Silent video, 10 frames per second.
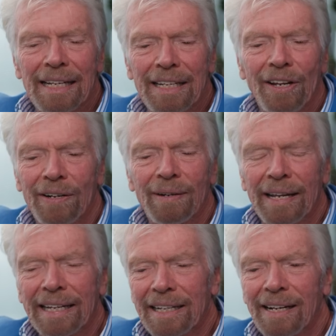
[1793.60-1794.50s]
you know, I
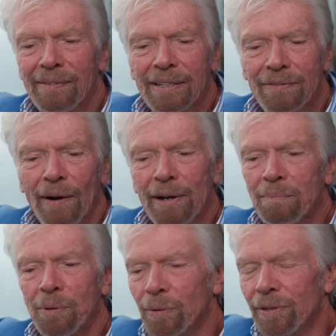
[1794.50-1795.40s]
think uh, it's very
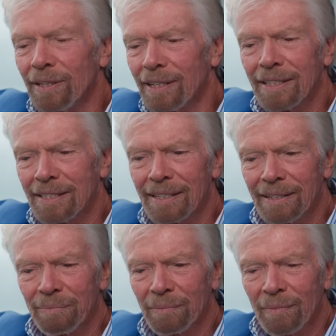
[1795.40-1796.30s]
important that
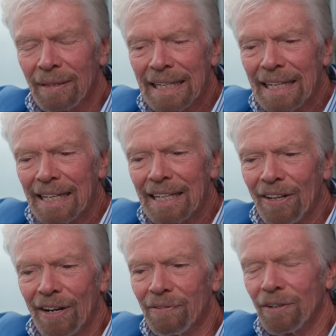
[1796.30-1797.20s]

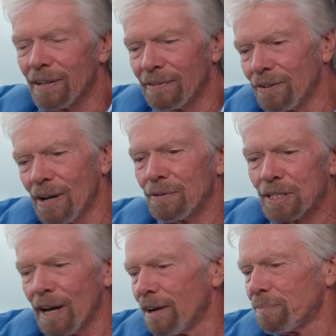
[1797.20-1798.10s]
you know, if you if you have a
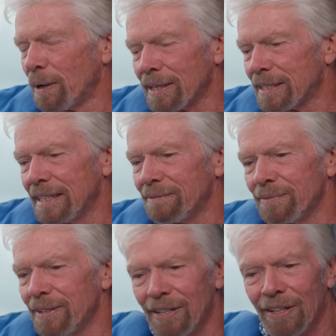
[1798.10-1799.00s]
staff party,
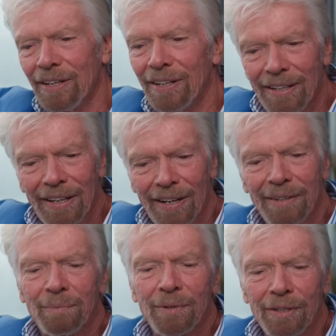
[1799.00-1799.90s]
you know,
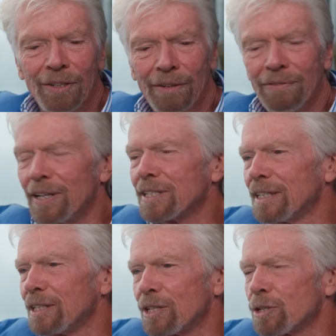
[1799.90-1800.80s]
you're the first
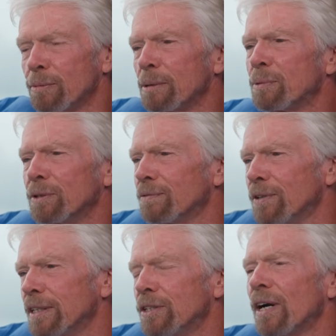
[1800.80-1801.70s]
into the swimming pool
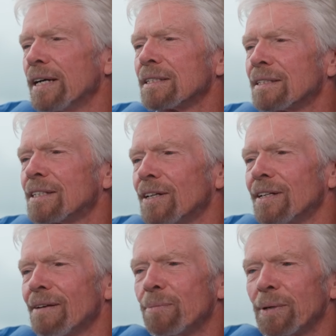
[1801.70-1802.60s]
fully dressed, so
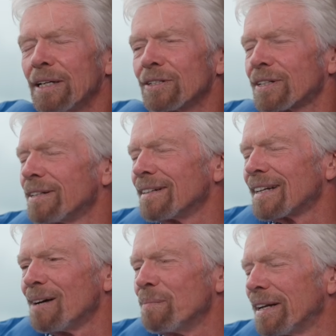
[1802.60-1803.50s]
that everybody else can
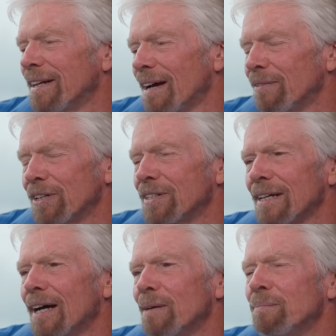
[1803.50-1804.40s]
come in and have a good
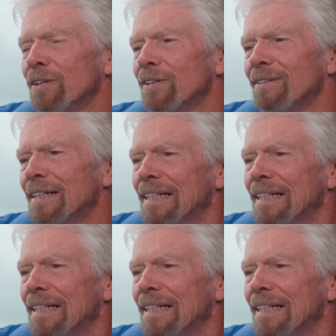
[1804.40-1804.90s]
time. You're